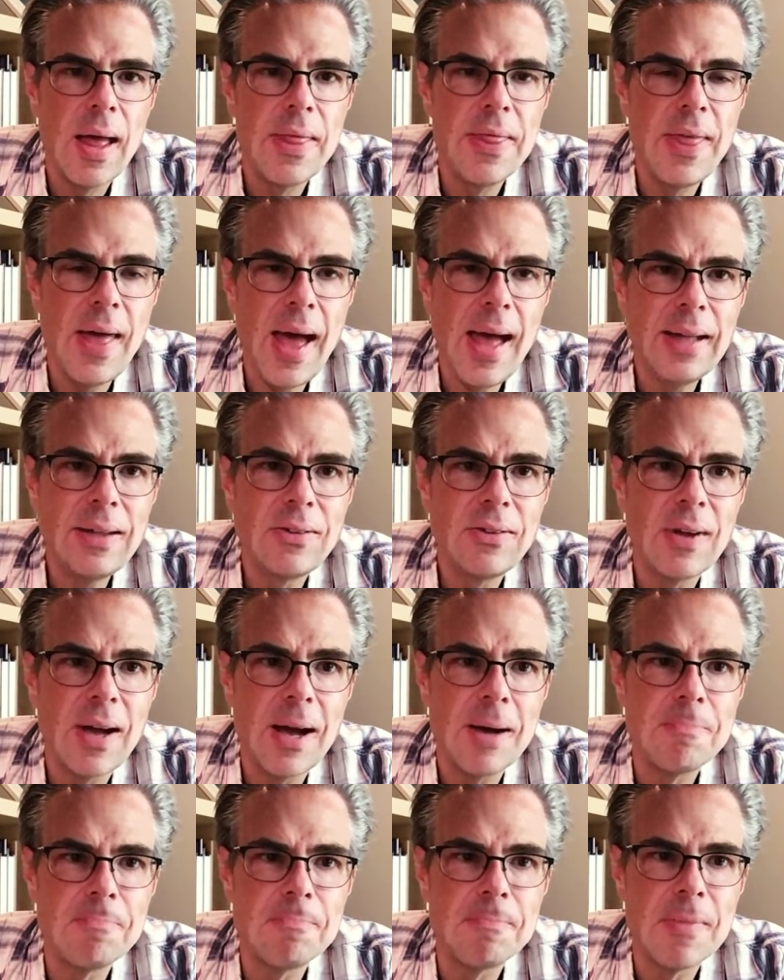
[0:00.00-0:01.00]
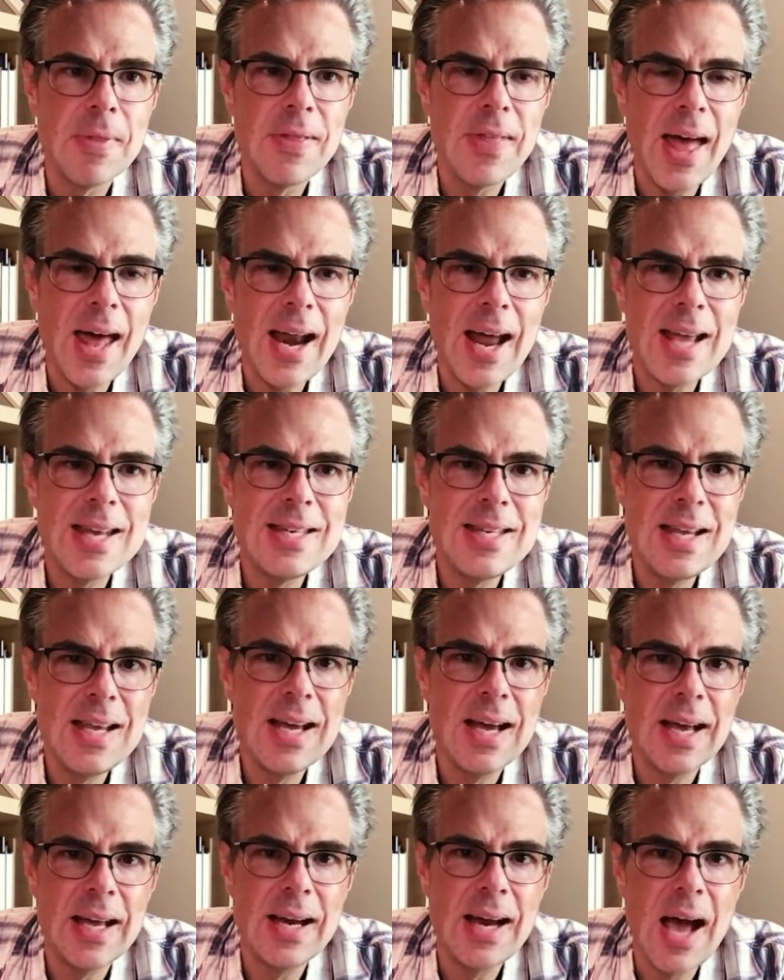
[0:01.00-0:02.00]
That
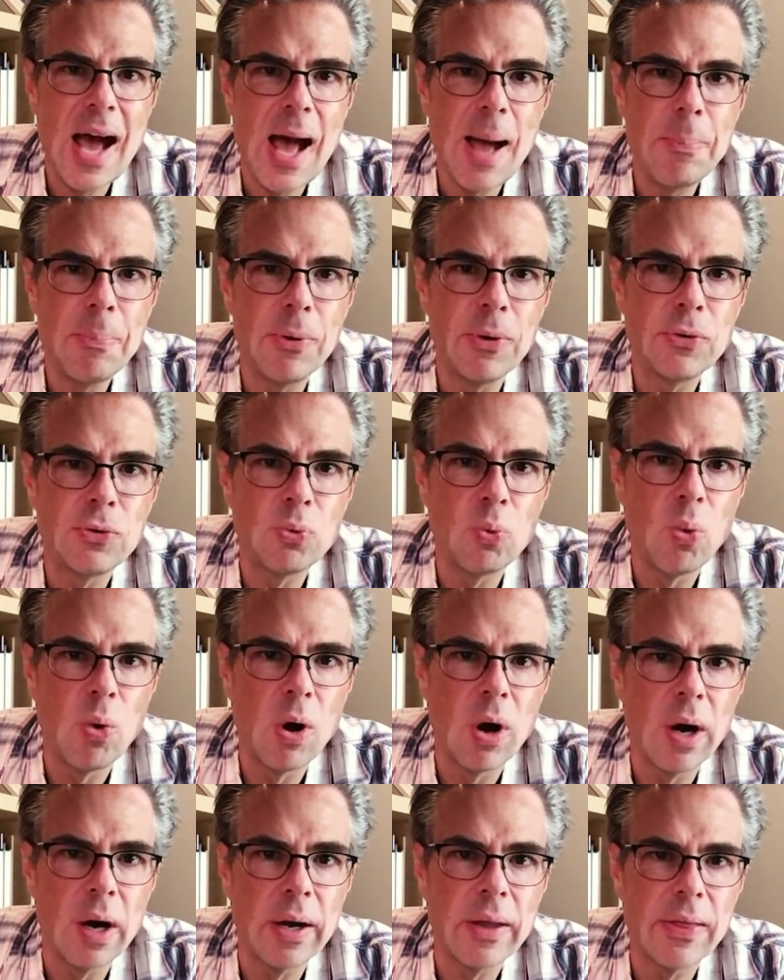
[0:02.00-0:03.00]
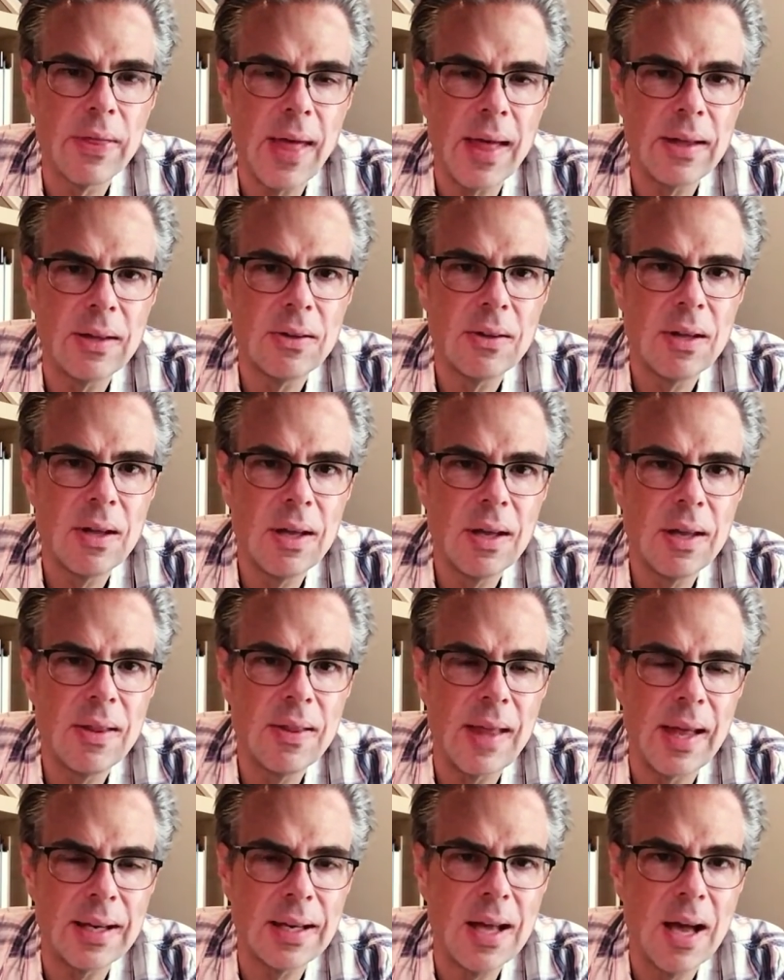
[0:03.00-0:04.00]
idea in Hopper's work
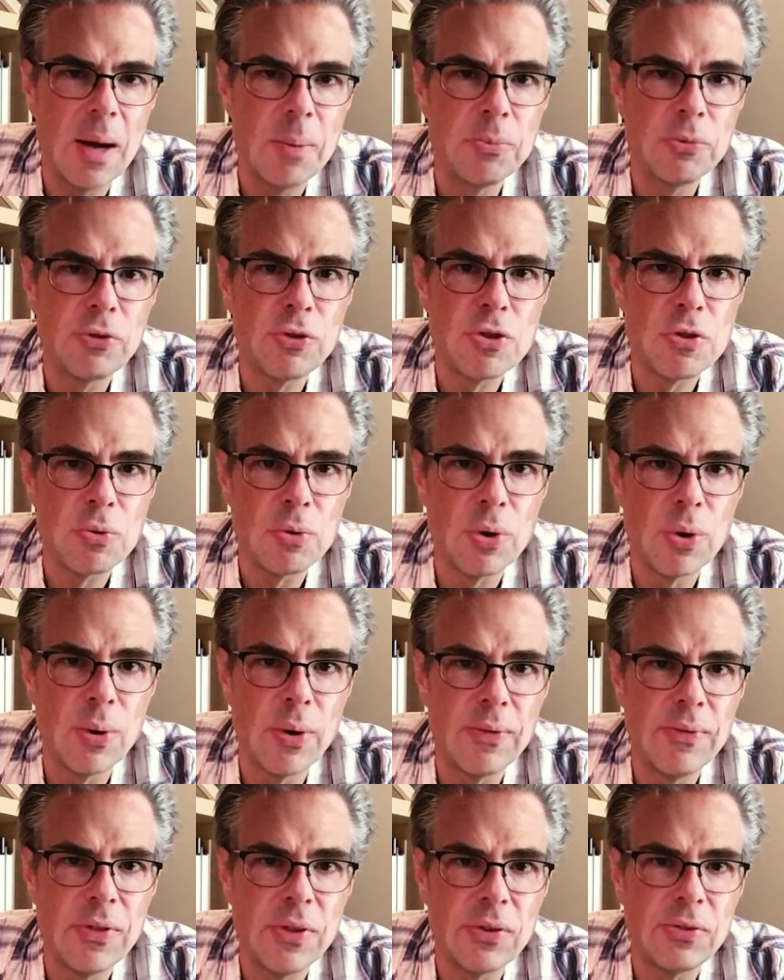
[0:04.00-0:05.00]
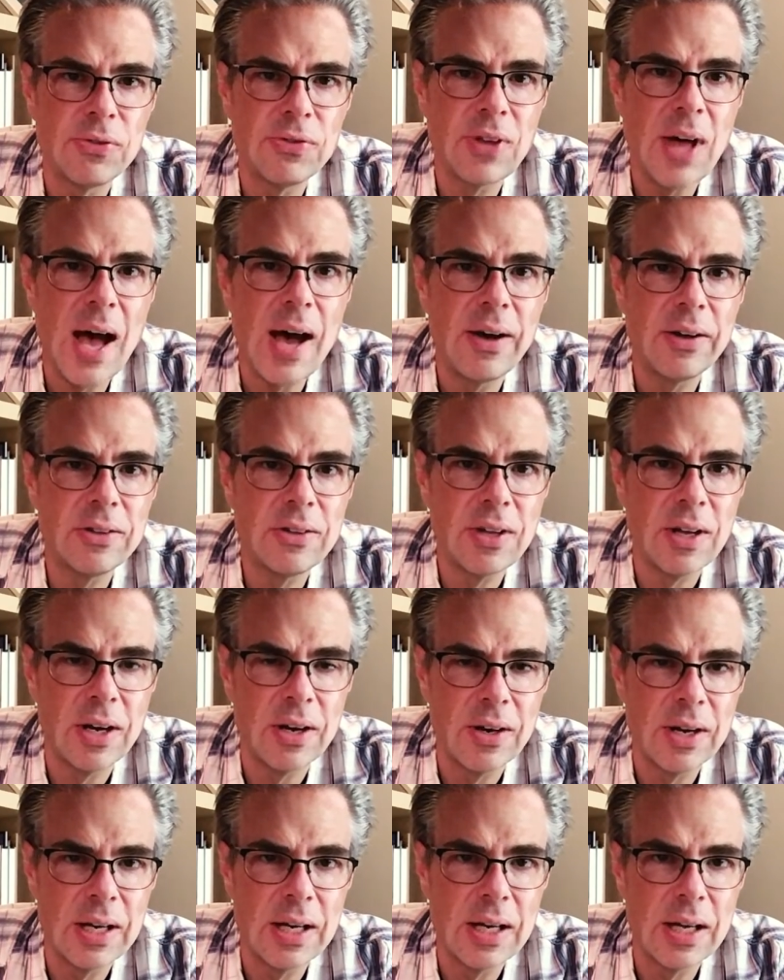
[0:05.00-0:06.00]
that comes through of this
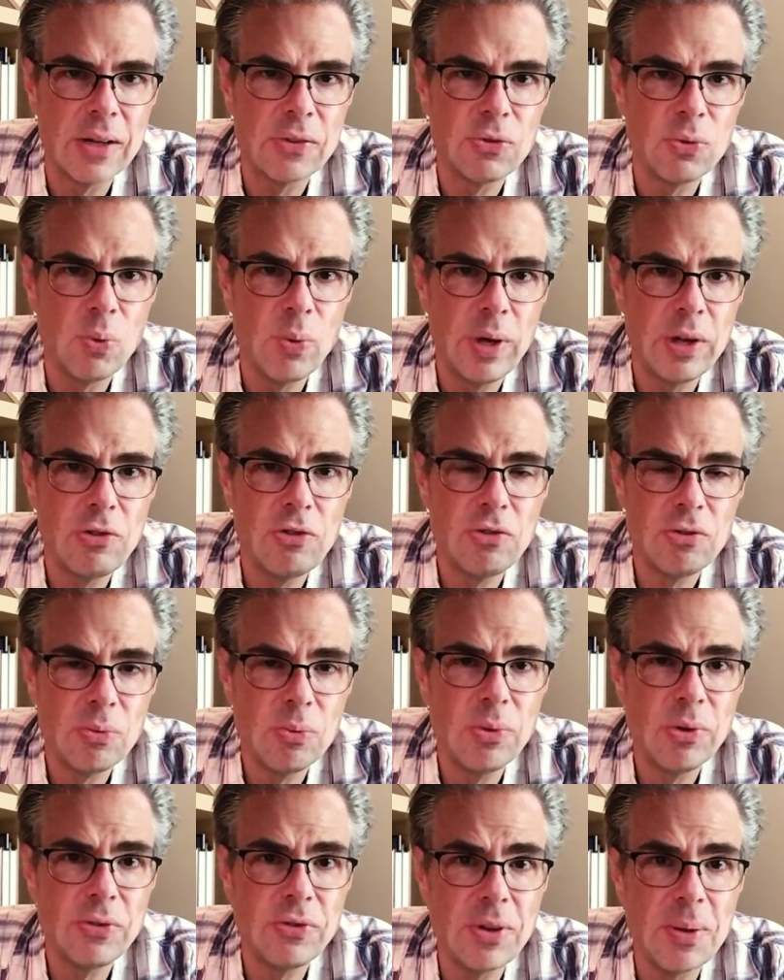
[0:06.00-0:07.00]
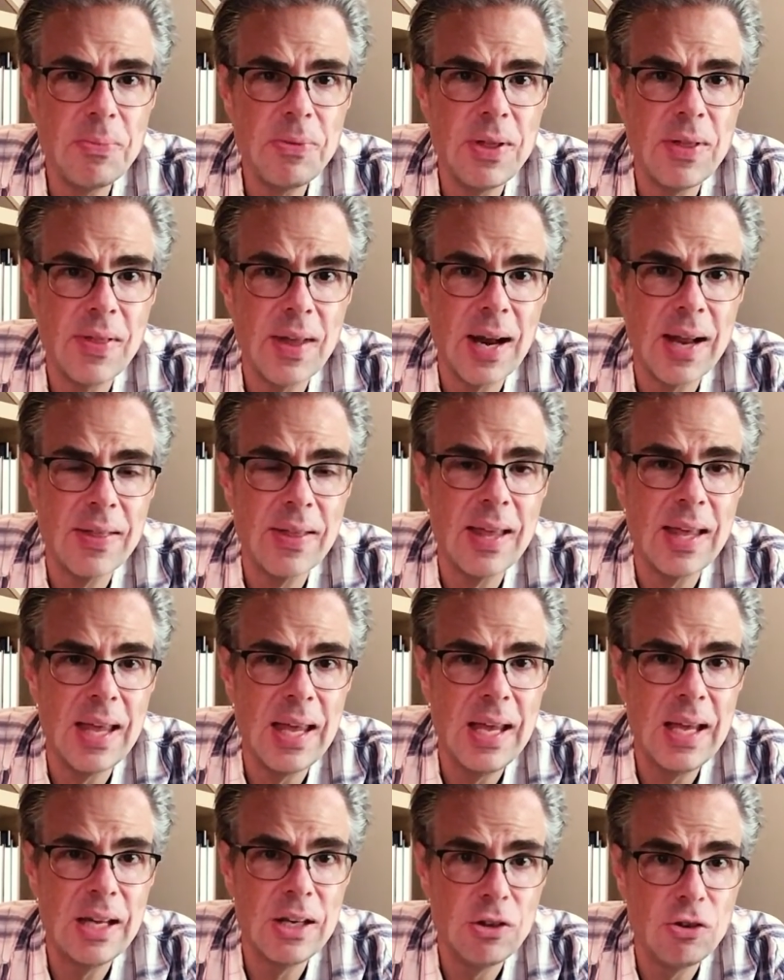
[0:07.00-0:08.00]
solitariness, which was something that I think
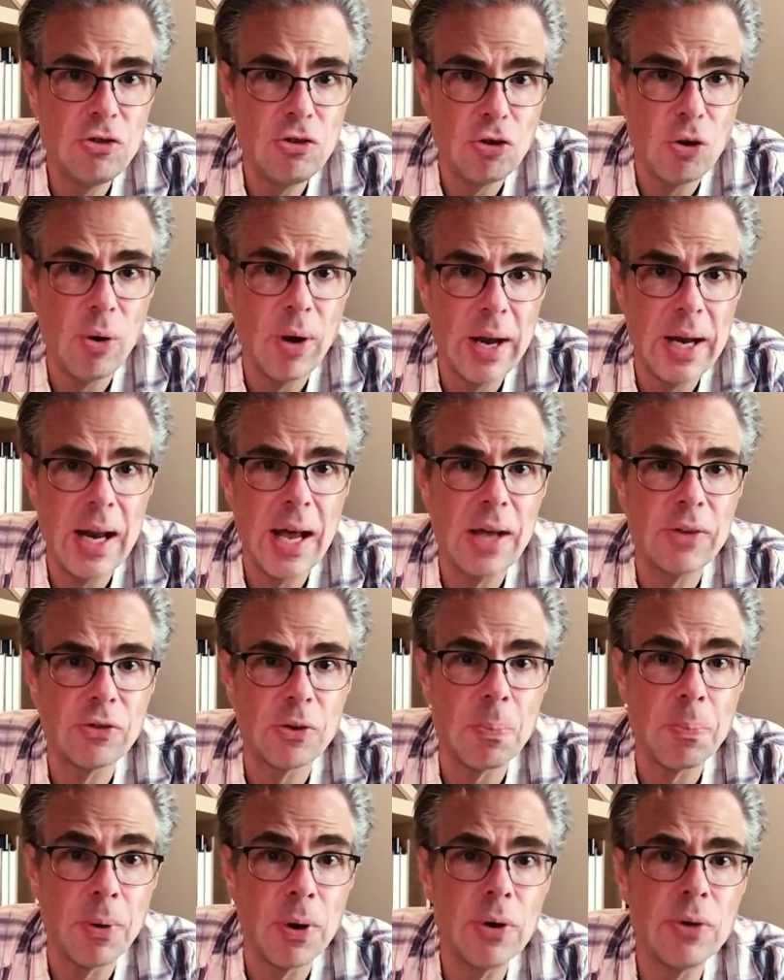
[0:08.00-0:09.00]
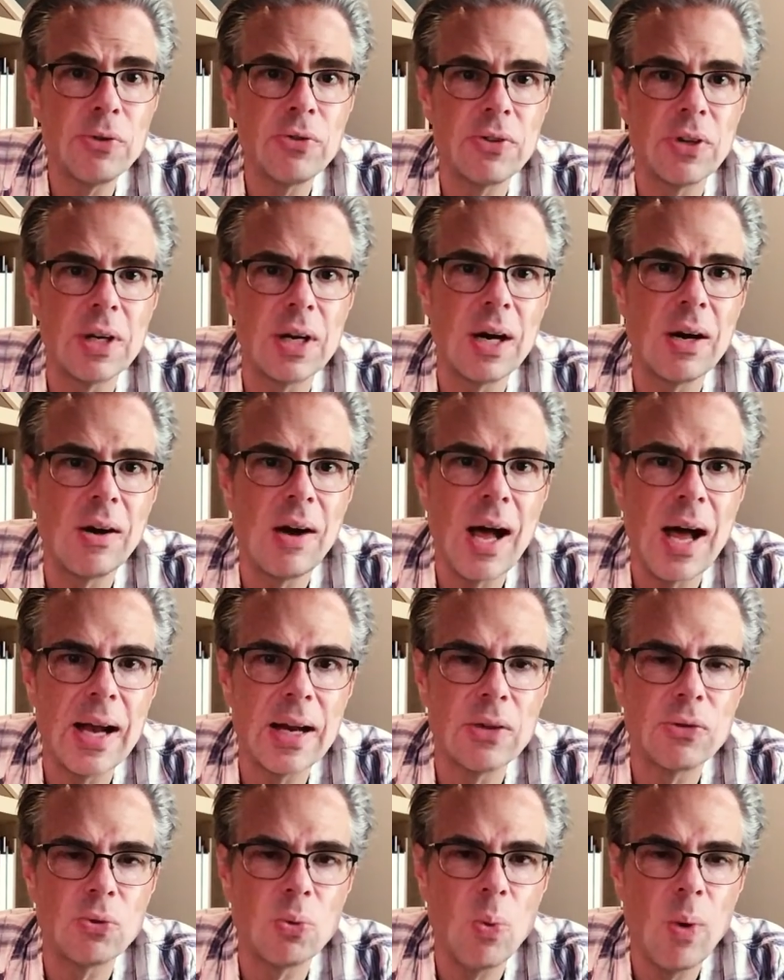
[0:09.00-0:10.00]
he enjoyed as a person a lot
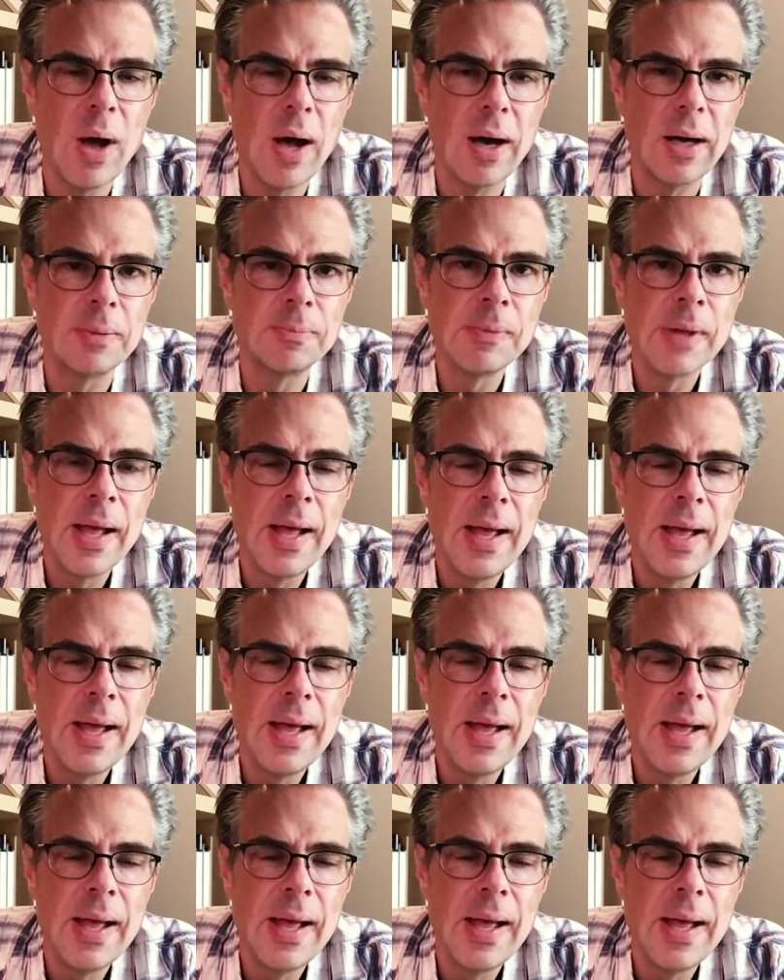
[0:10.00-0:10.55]
as well,